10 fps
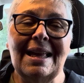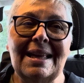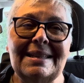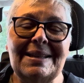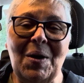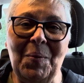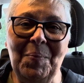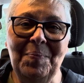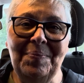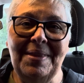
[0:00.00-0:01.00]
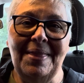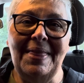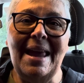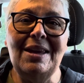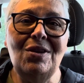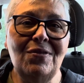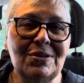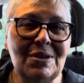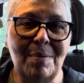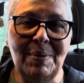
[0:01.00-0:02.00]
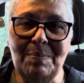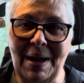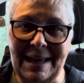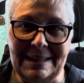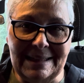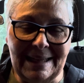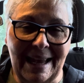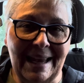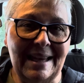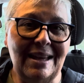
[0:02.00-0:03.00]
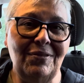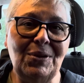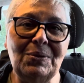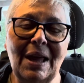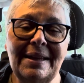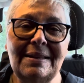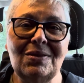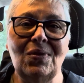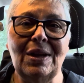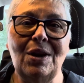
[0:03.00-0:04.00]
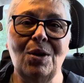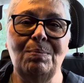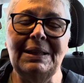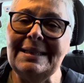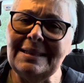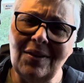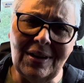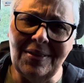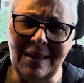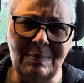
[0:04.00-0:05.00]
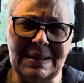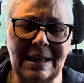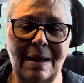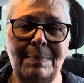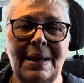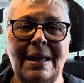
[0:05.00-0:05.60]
So thank you for stopping by today. If you like this video, please give it a thumbs up.